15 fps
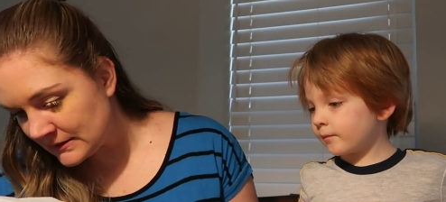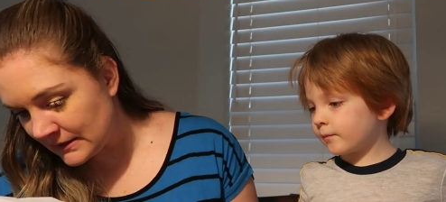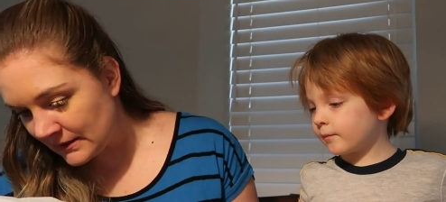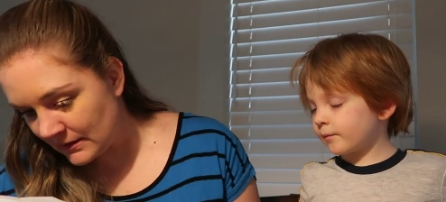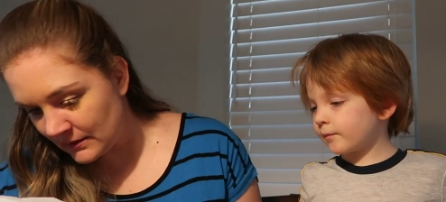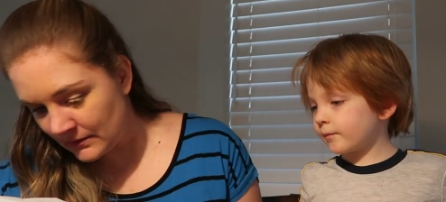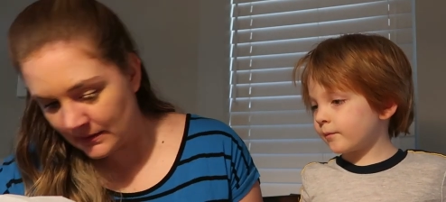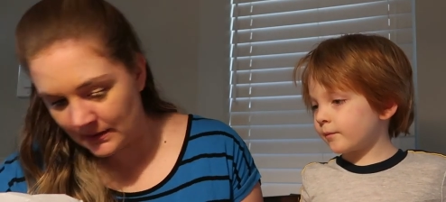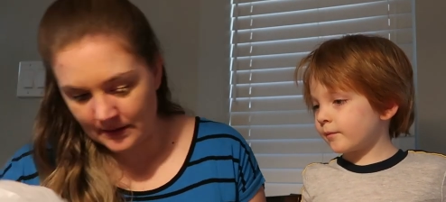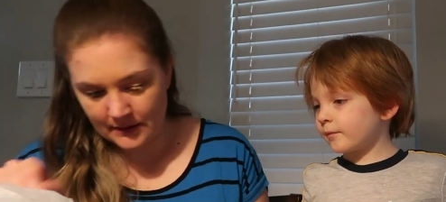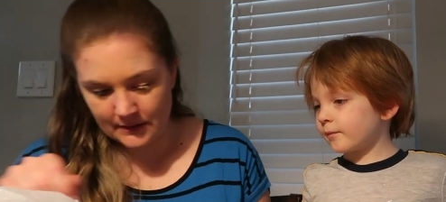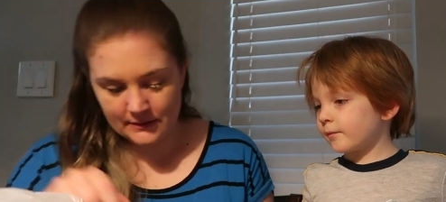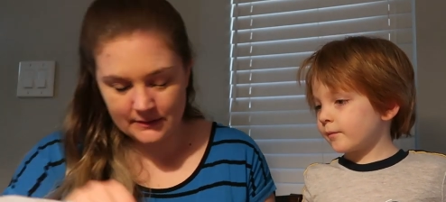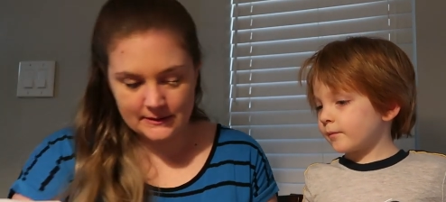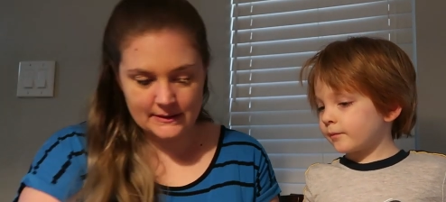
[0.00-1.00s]
Speaker 1: So we're going
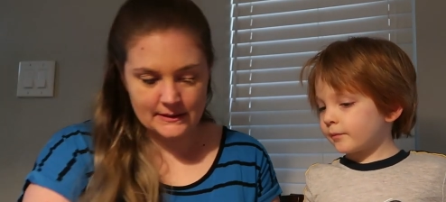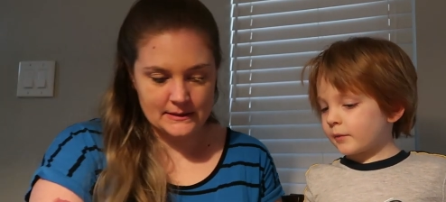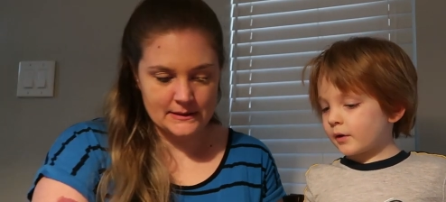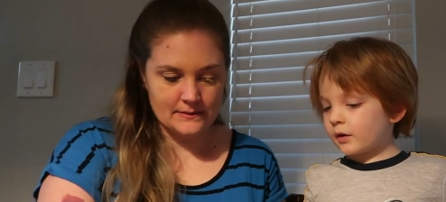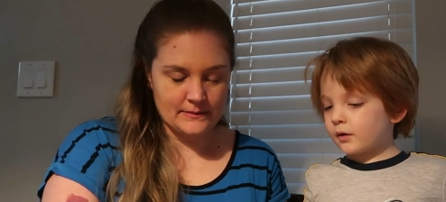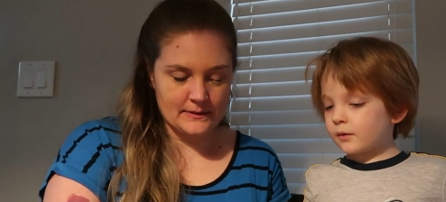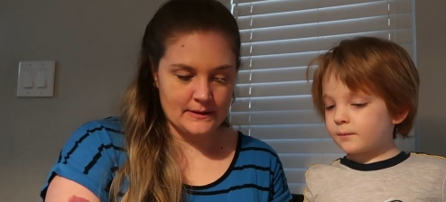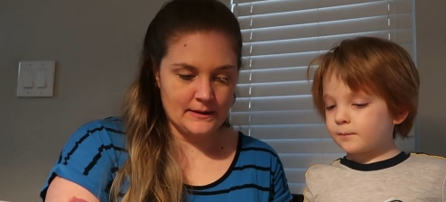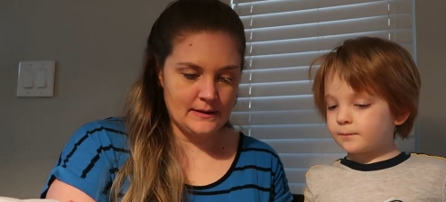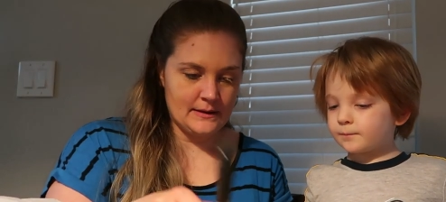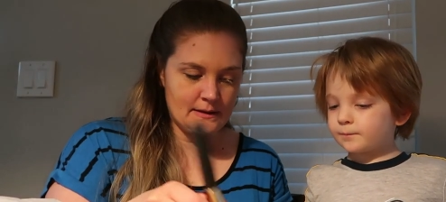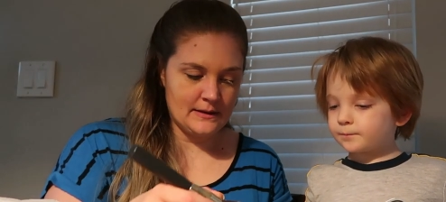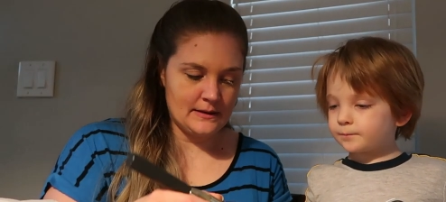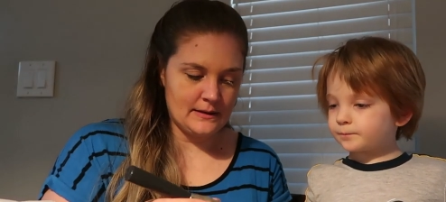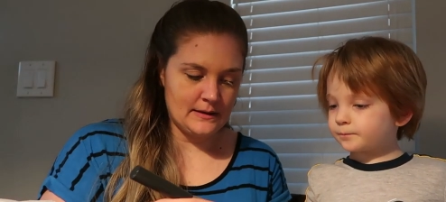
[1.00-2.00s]
to use this
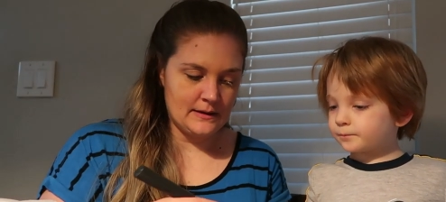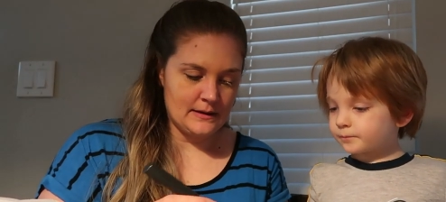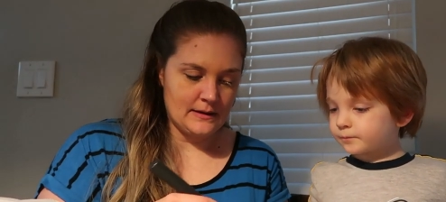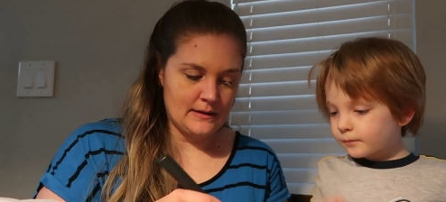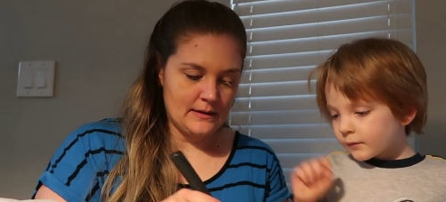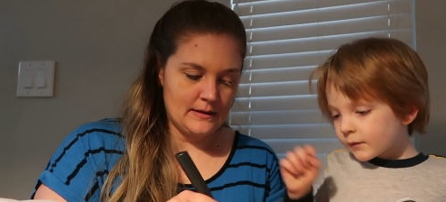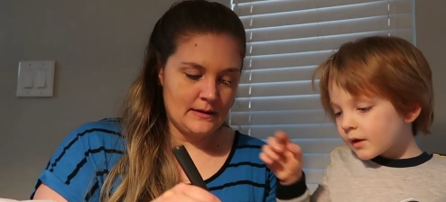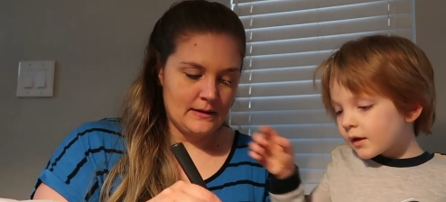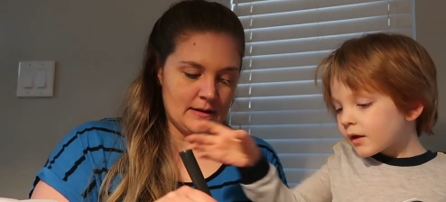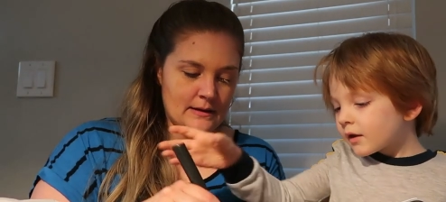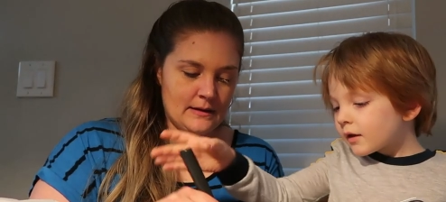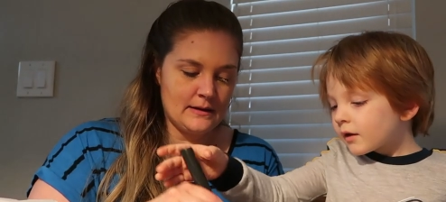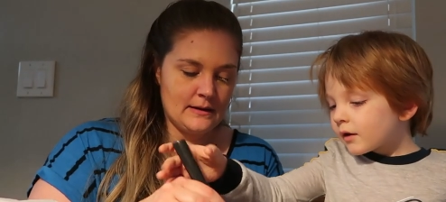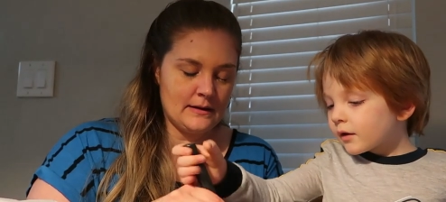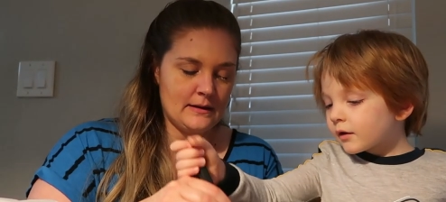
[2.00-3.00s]
one.
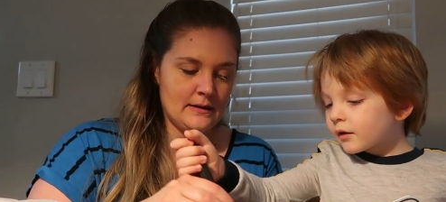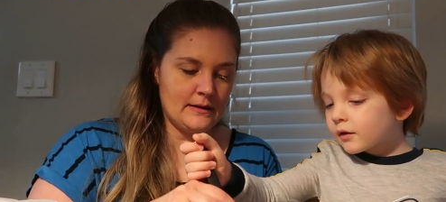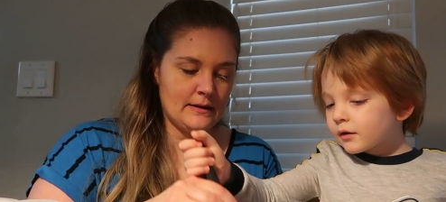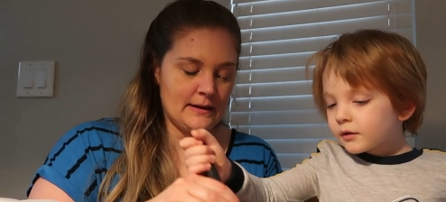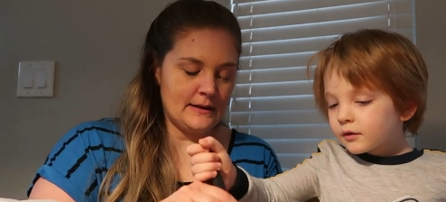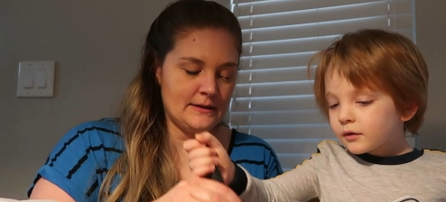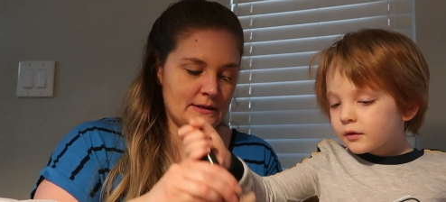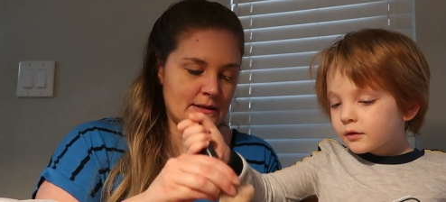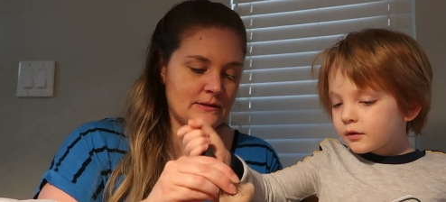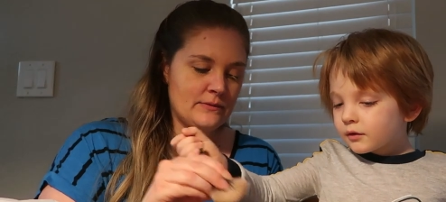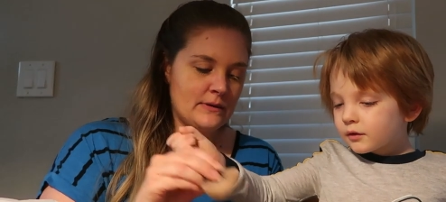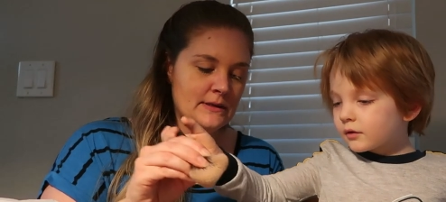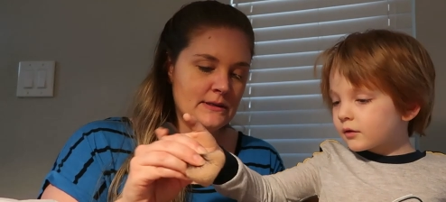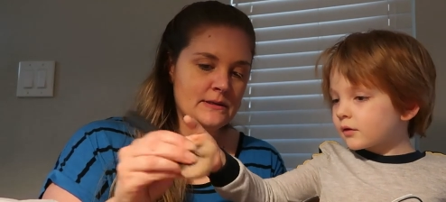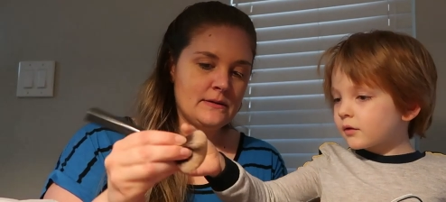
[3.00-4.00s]
Okay,
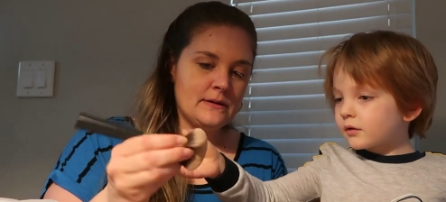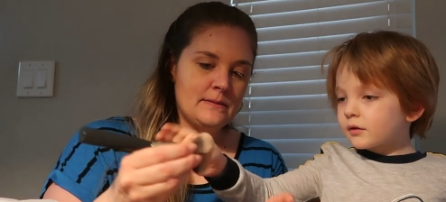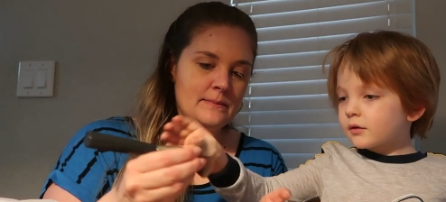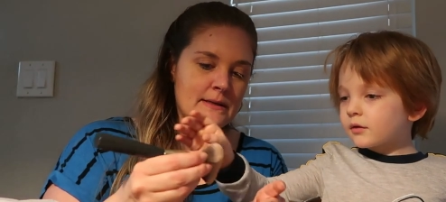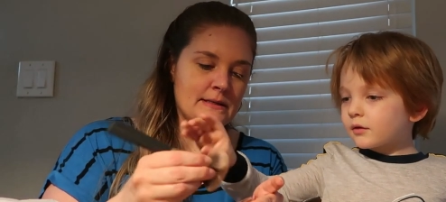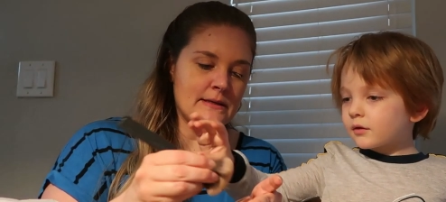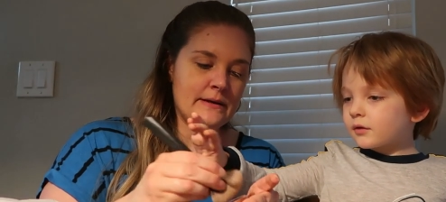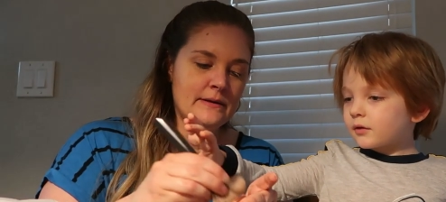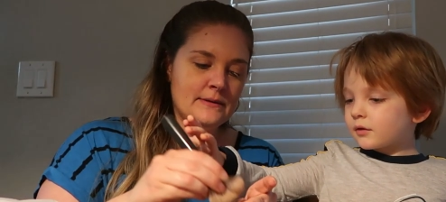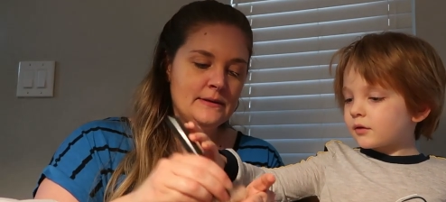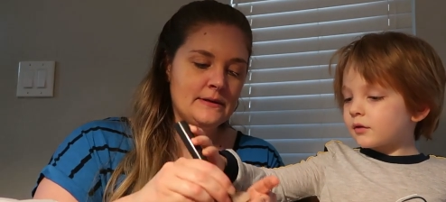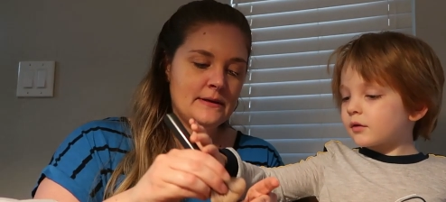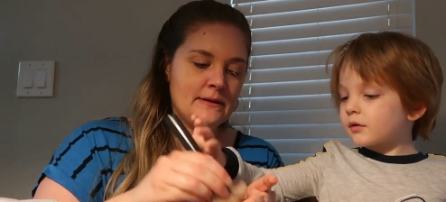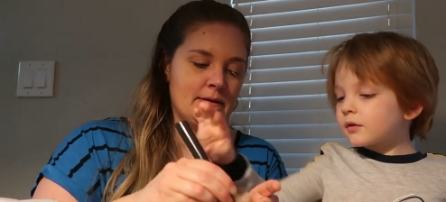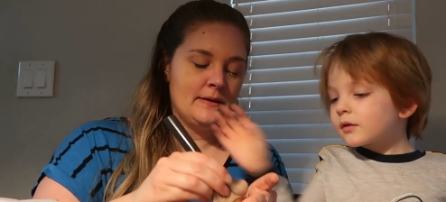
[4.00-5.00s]
James, what? Let me tell you what
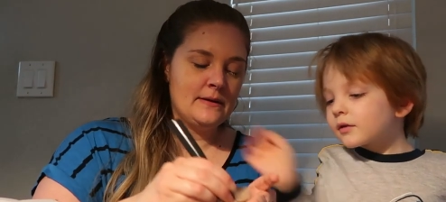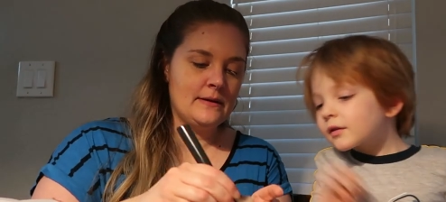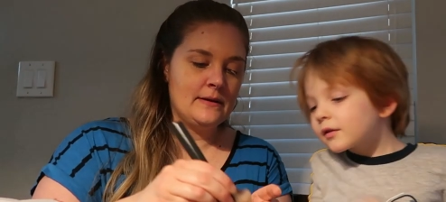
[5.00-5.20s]
to do.